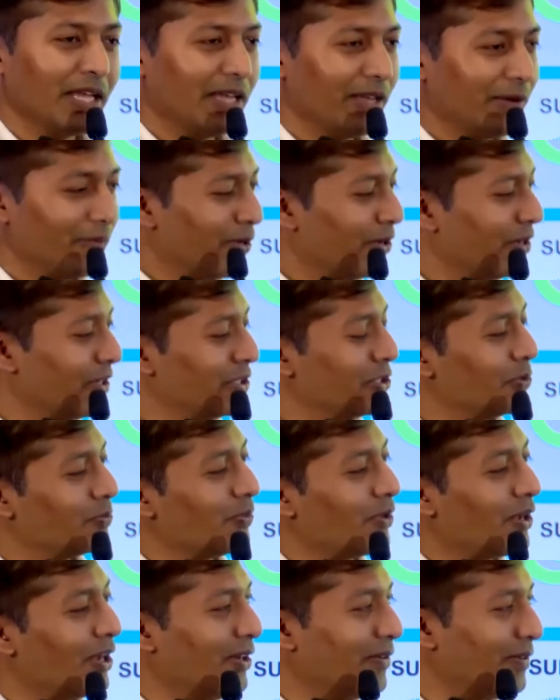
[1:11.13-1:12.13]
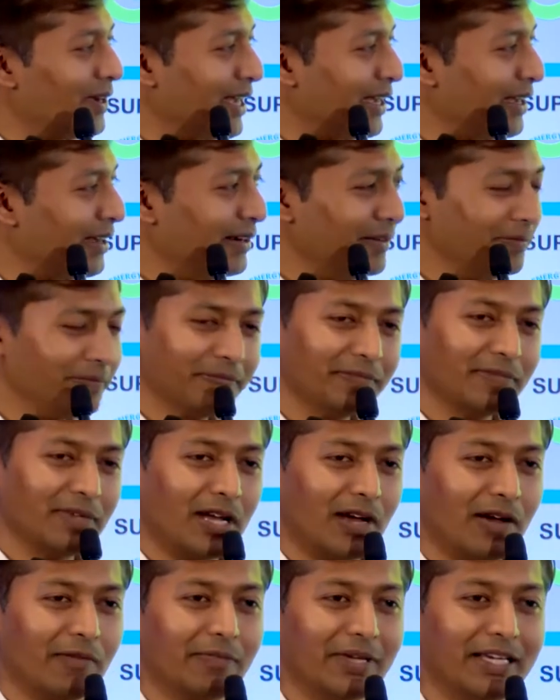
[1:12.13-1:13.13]
He brought a small wire,
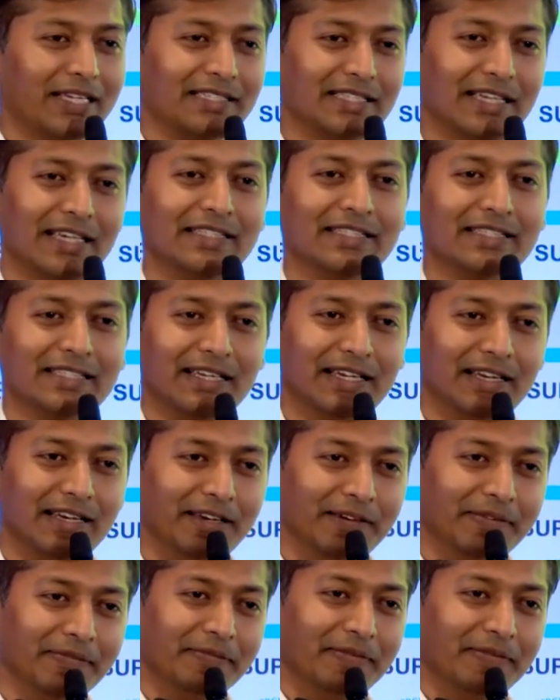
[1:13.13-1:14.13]
a big size cell,